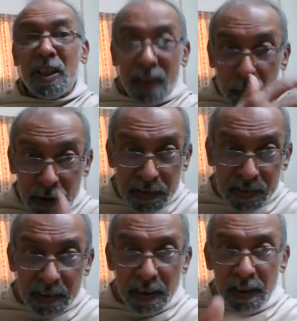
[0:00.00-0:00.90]
Now
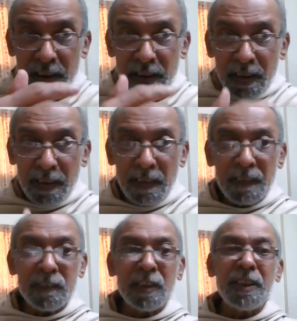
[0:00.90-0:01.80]
this
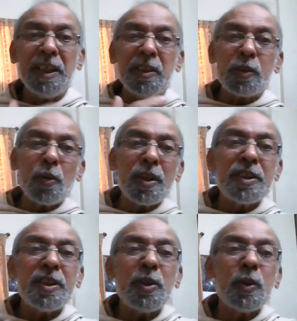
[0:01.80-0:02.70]
the
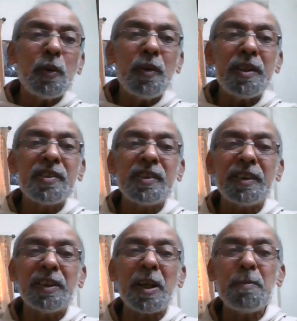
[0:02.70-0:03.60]
introduction towards
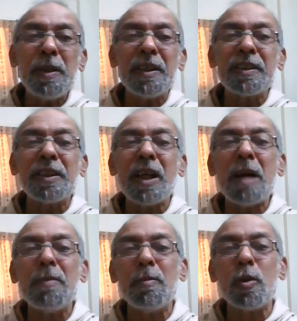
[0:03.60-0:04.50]
the dharma, artha,
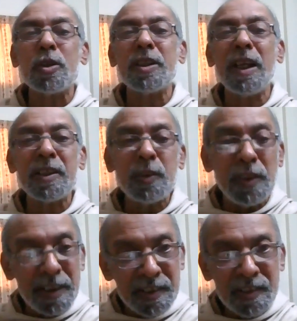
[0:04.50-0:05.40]
kama, moksha,
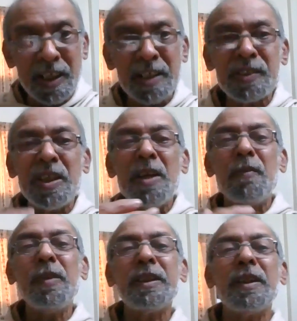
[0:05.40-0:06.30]
actually it starts
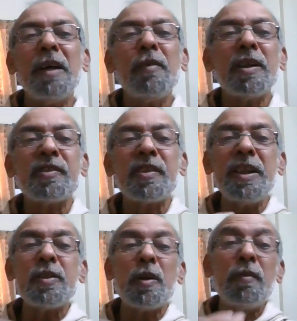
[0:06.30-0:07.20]
with our
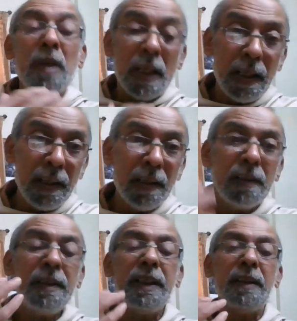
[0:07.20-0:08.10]
stage of
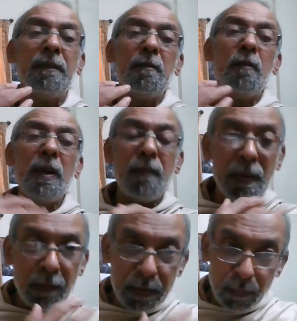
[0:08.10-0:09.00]
learning,
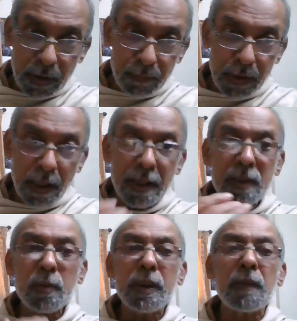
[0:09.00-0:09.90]
when we are
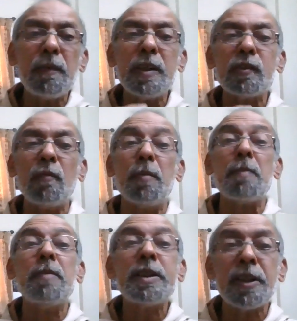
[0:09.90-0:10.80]
into that phase of
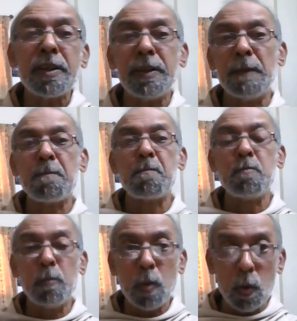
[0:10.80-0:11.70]
brahmacharya
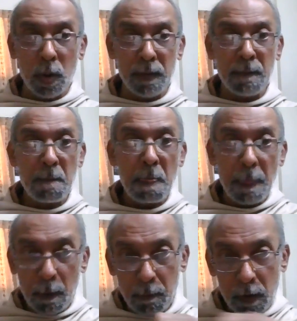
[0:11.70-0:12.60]
mode
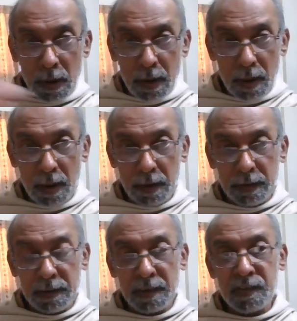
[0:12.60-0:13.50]
of
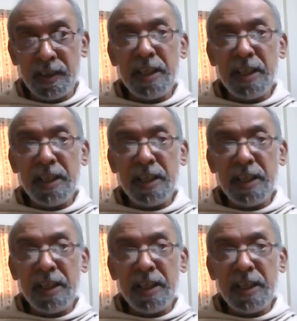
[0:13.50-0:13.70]
the